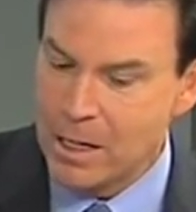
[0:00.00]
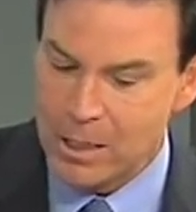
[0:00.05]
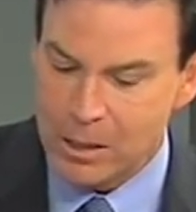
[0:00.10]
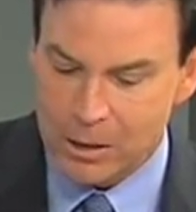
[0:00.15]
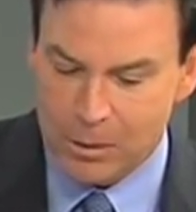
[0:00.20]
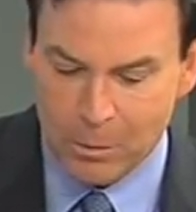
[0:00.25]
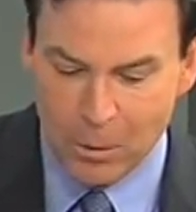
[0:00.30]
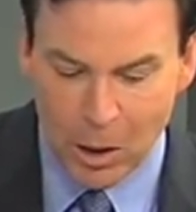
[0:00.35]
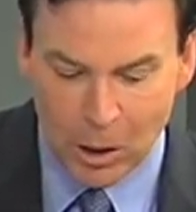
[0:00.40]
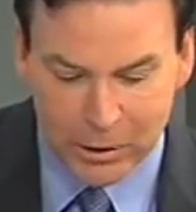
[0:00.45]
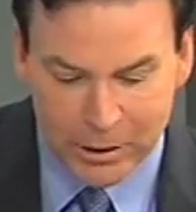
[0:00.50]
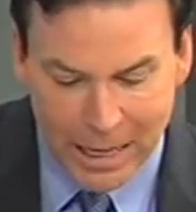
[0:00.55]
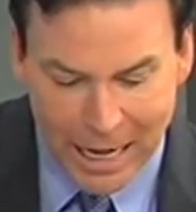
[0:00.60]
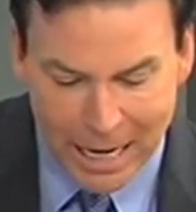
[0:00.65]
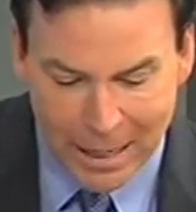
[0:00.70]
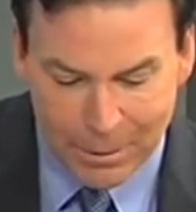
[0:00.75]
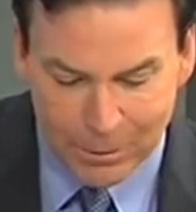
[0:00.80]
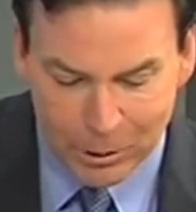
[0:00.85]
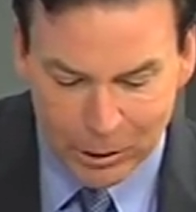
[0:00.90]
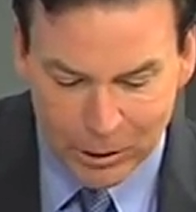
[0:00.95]
small
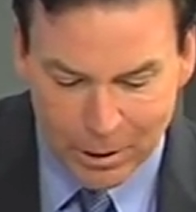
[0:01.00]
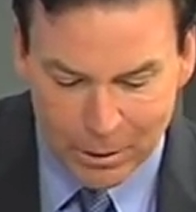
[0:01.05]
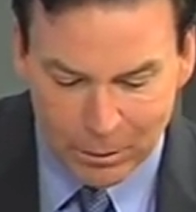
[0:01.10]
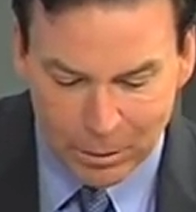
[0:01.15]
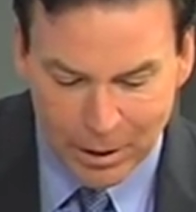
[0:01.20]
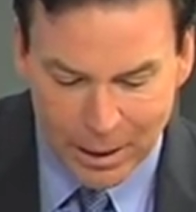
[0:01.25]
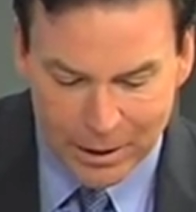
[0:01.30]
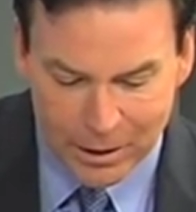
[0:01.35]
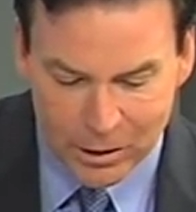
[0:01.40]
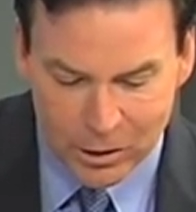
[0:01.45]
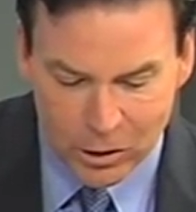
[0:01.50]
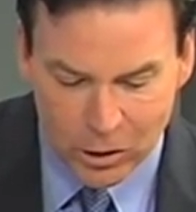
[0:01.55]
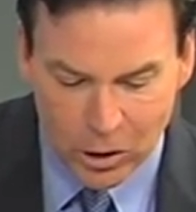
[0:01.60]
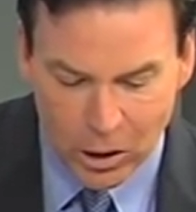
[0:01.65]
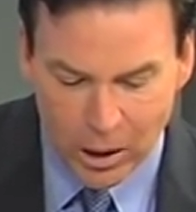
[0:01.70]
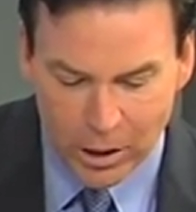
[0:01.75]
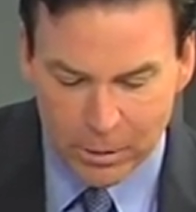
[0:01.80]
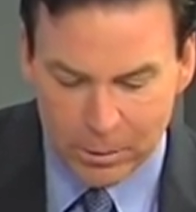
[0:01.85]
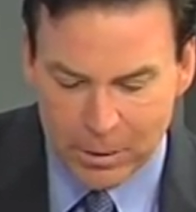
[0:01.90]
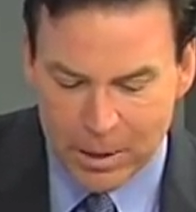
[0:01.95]
diameter implants, as you
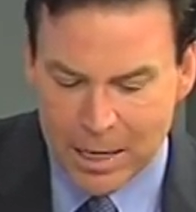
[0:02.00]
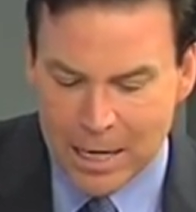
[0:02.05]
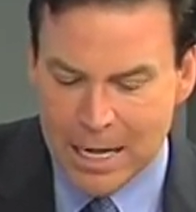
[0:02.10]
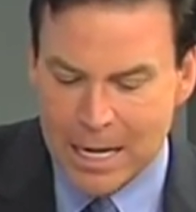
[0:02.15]
call them,